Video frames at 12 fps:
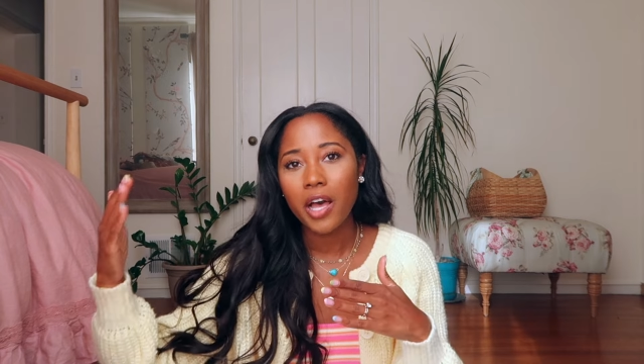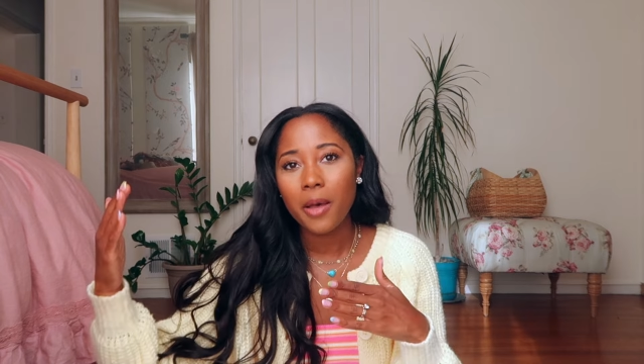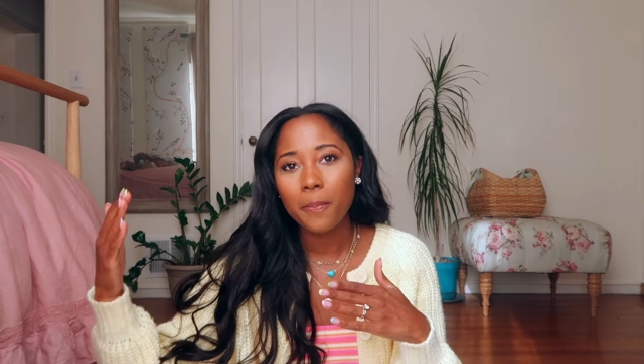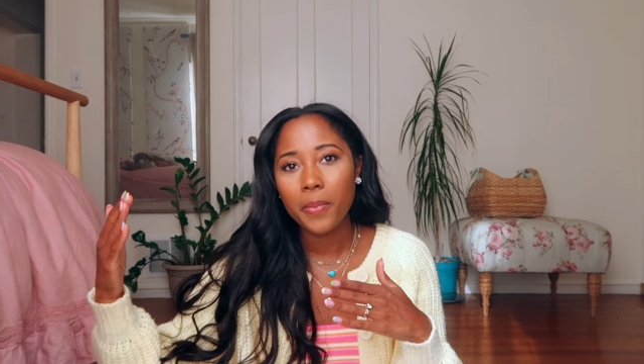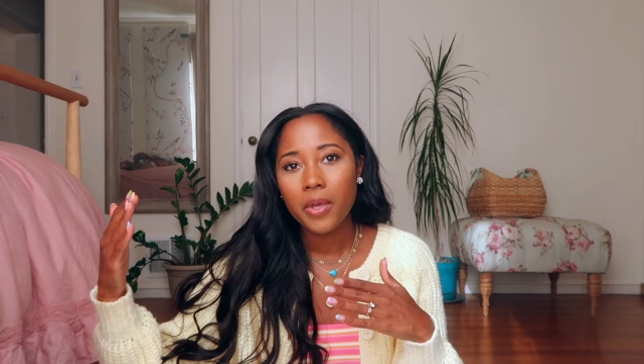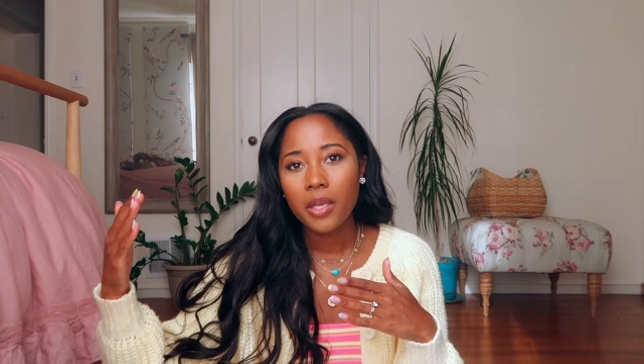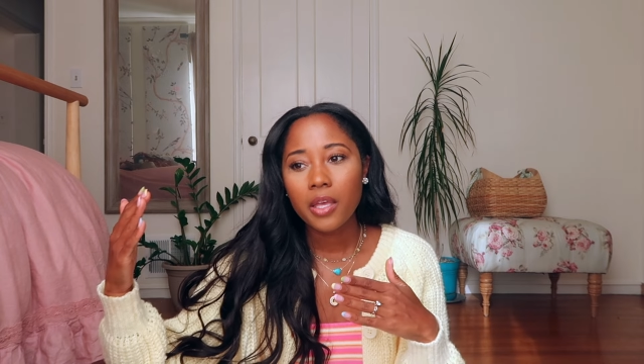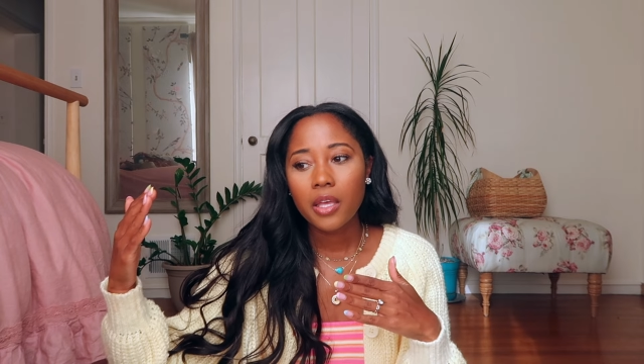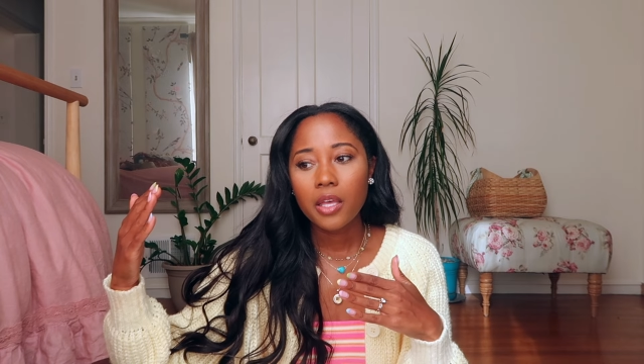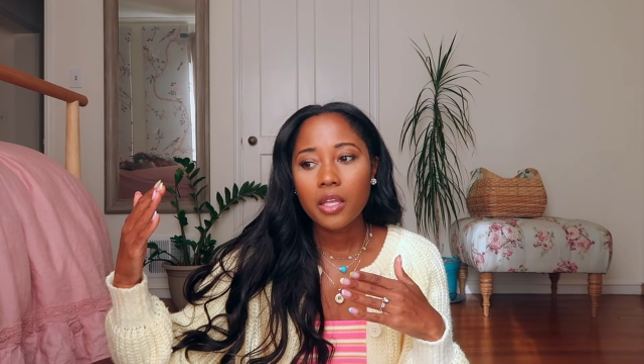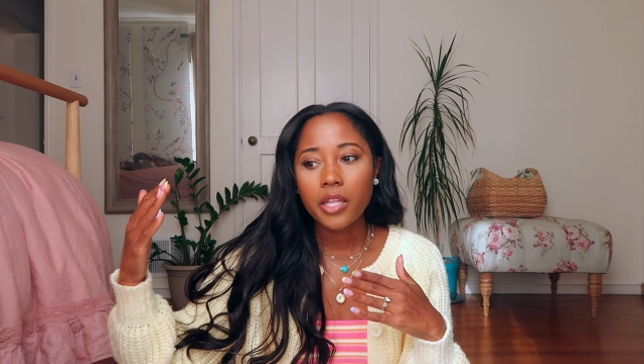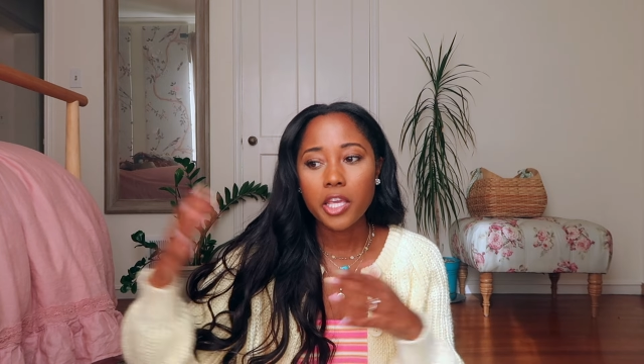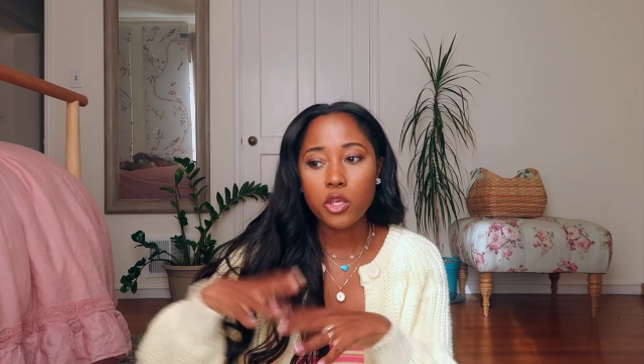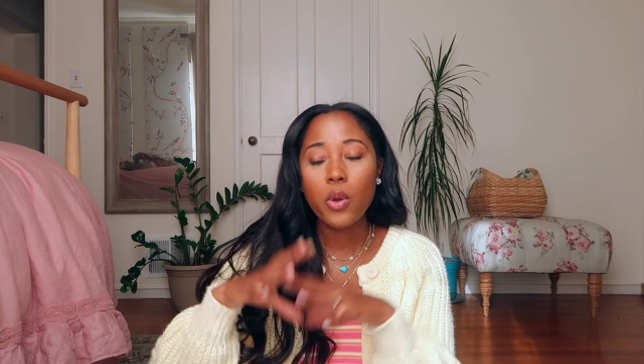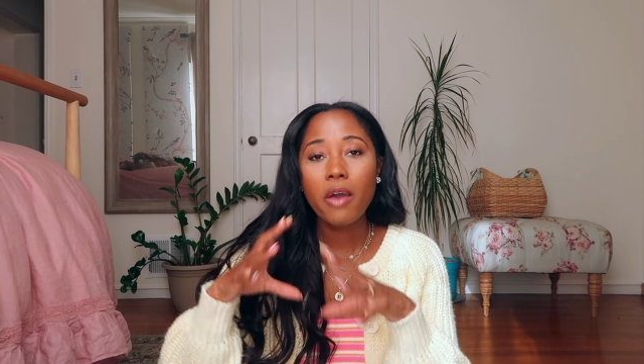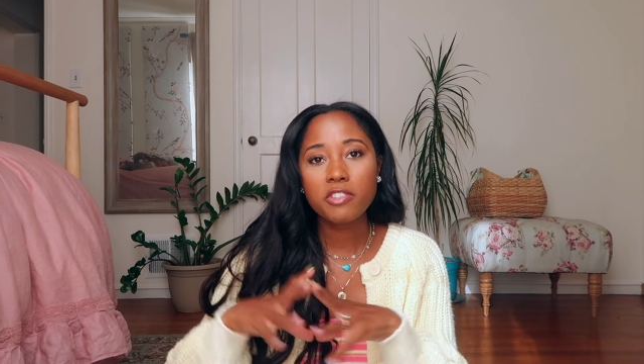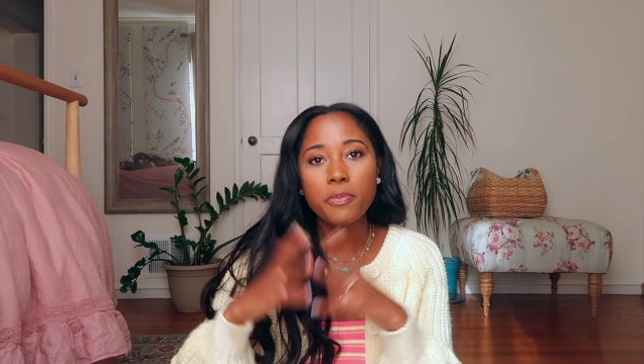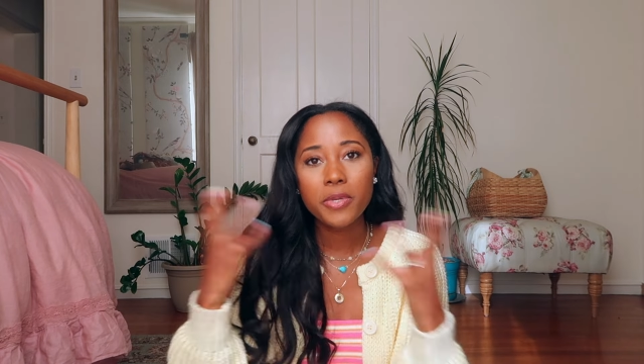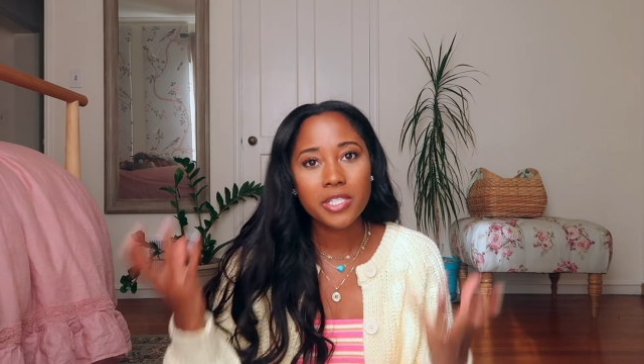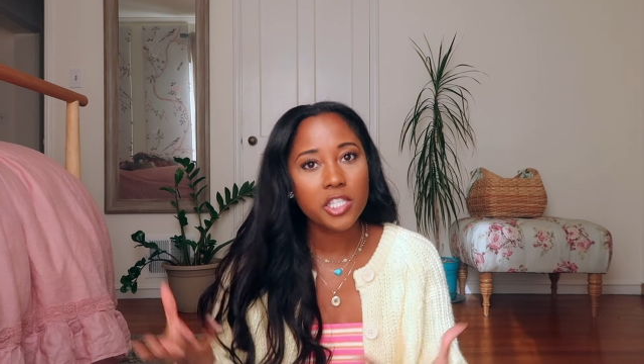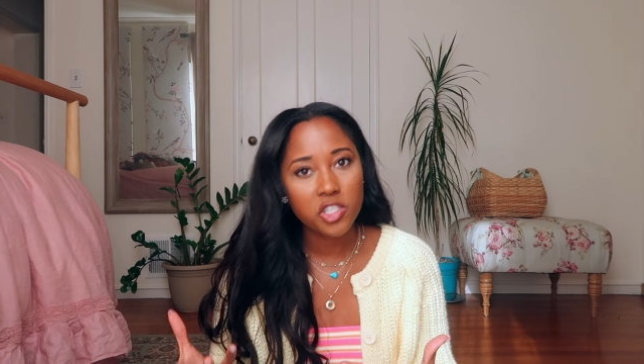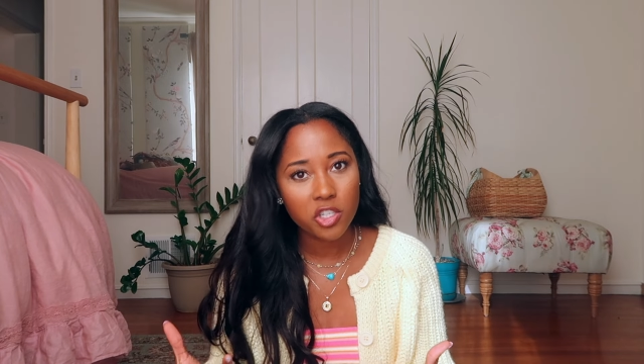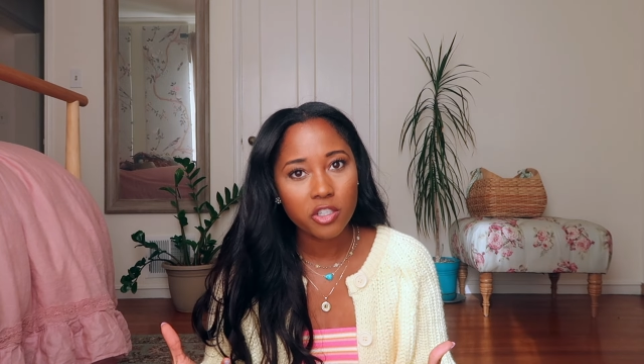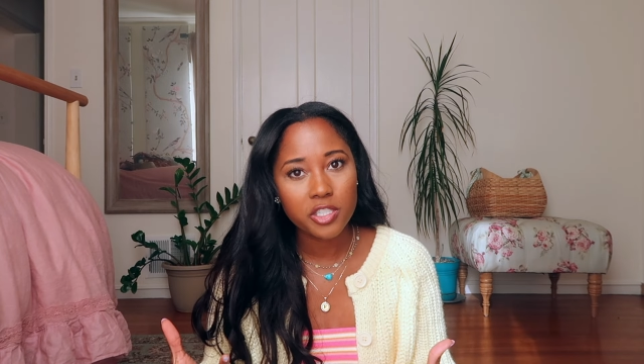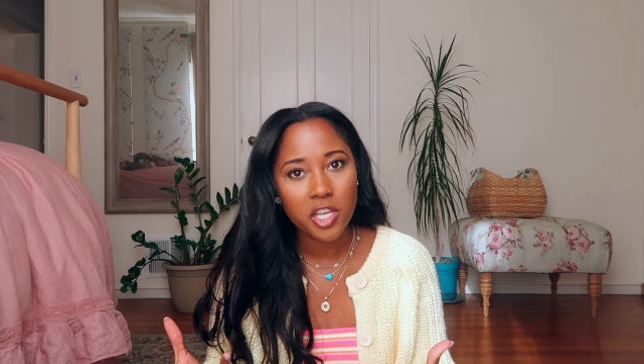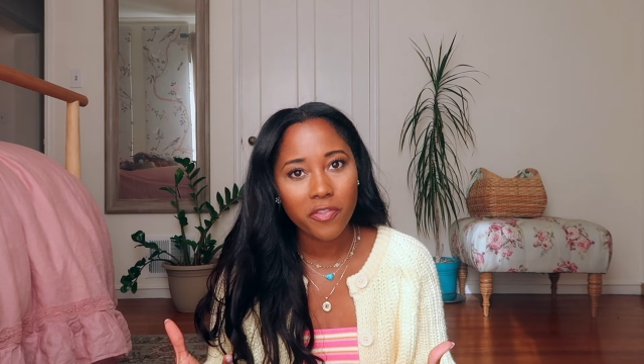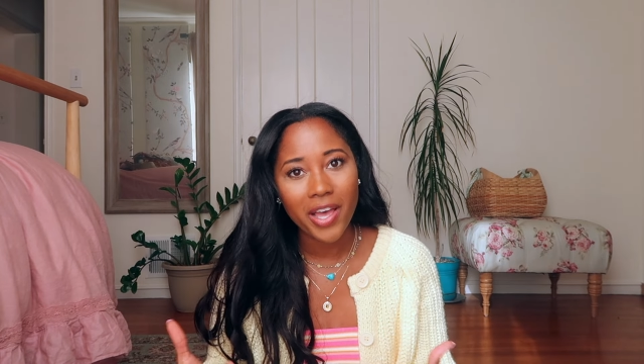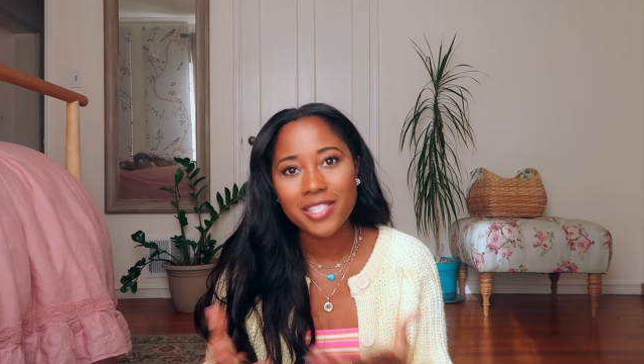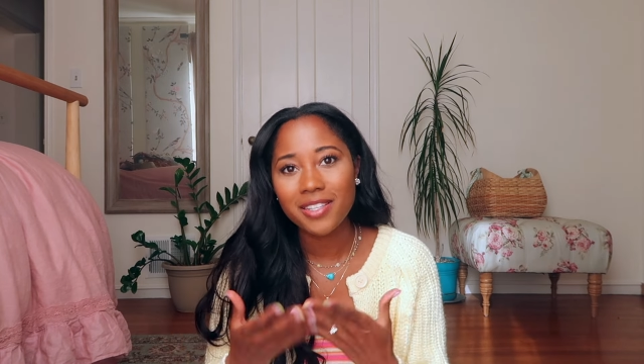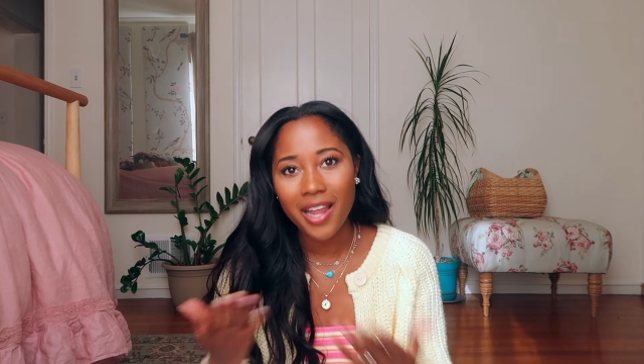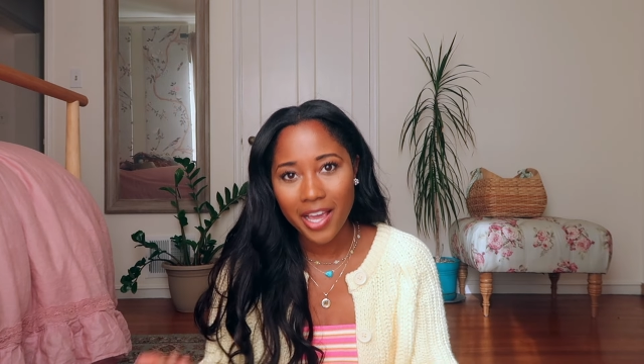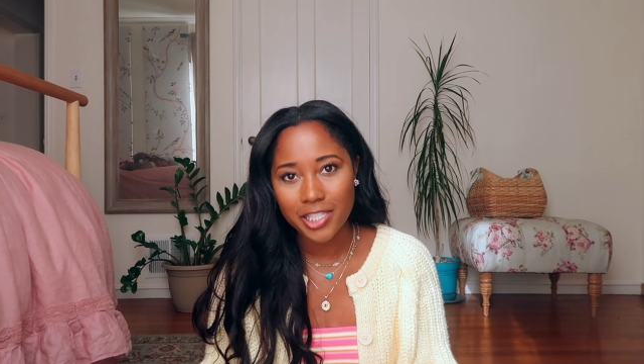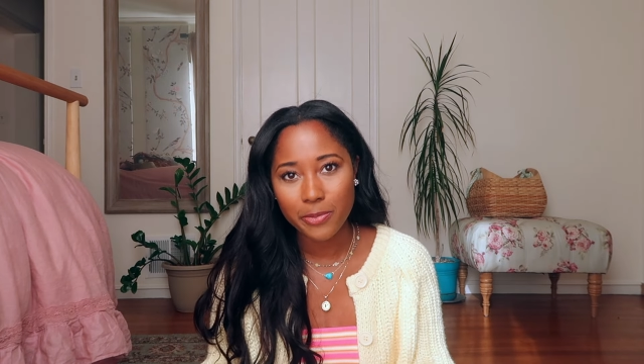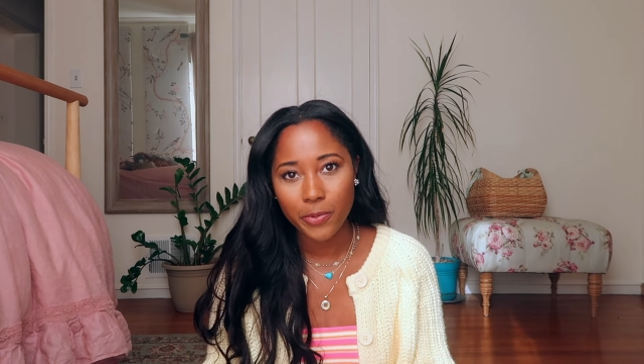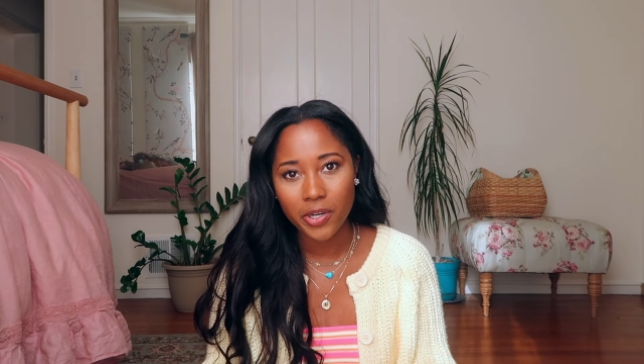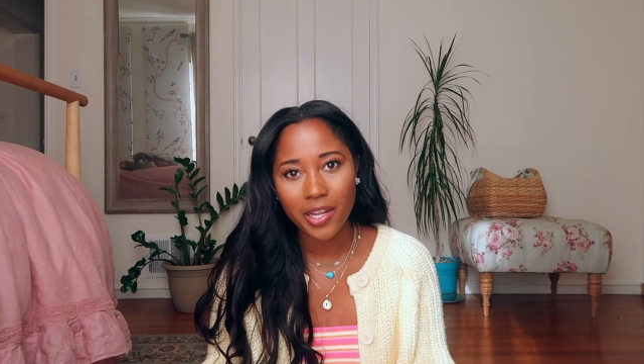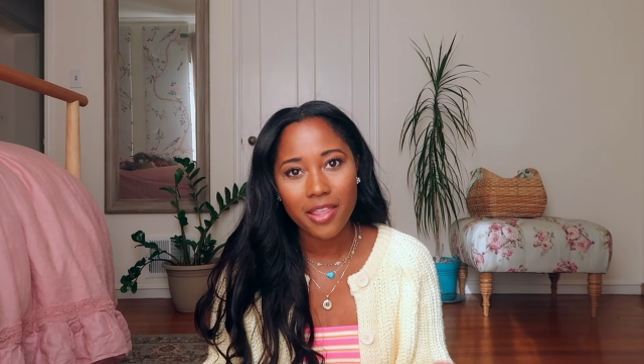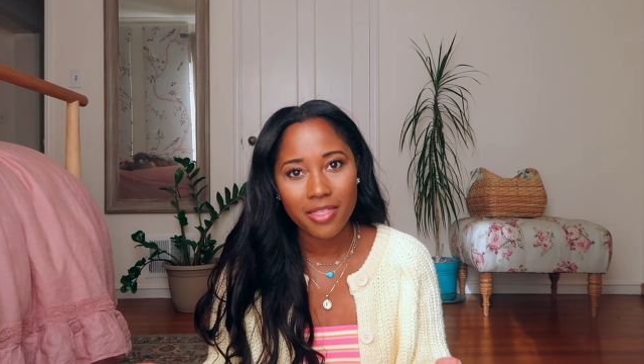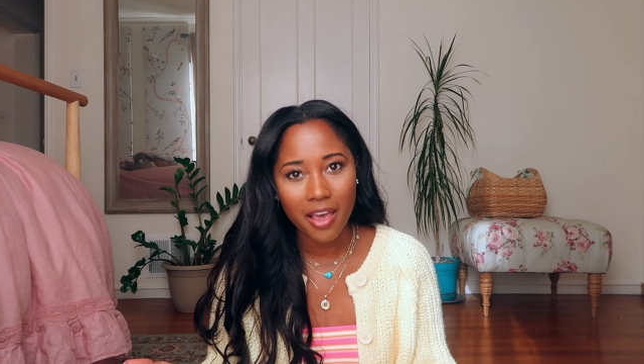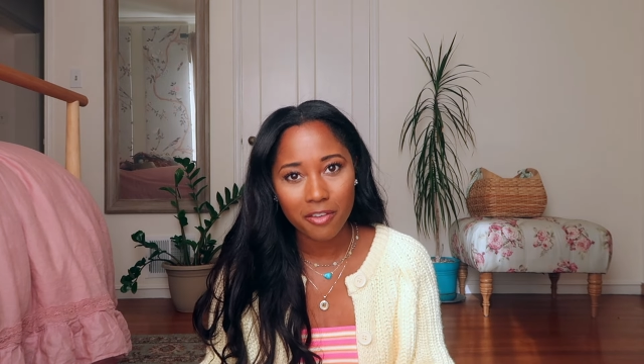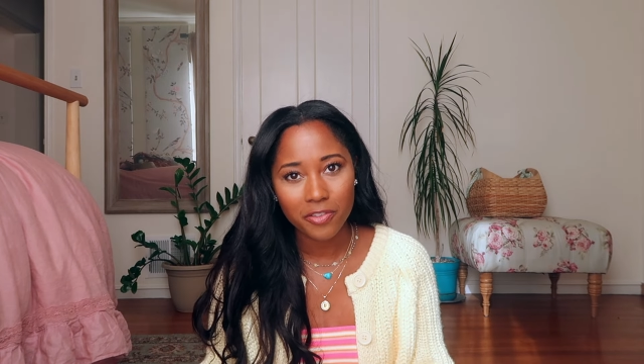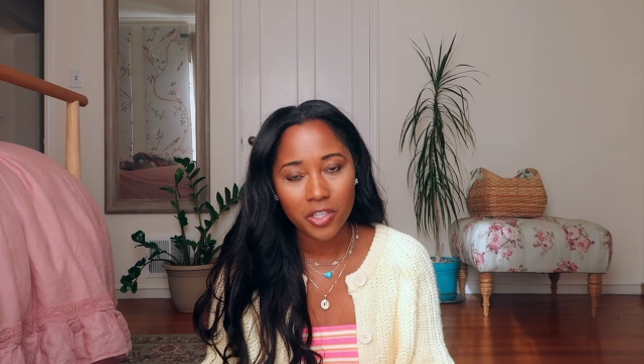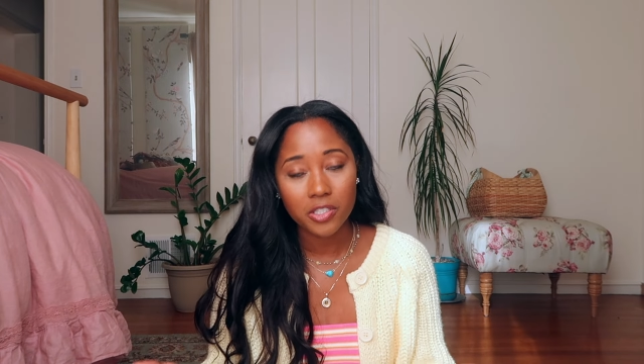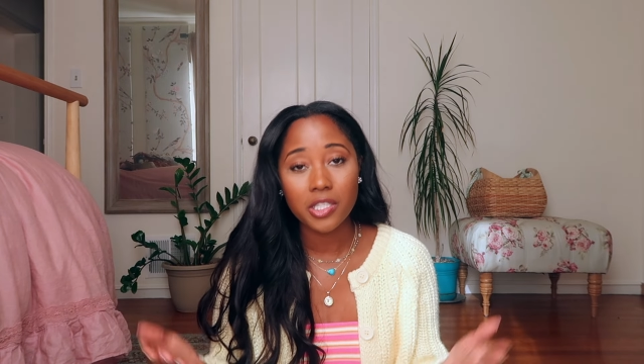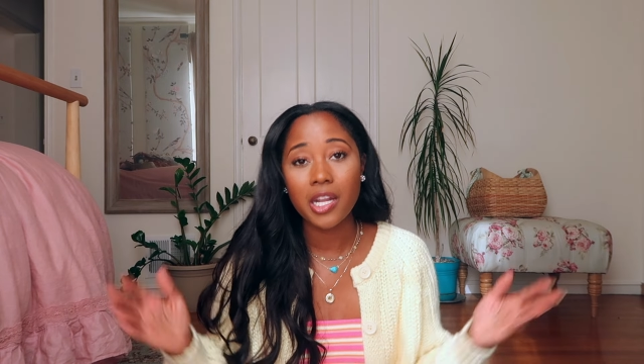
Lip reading: up, like you have to position yourself as an expert in that field.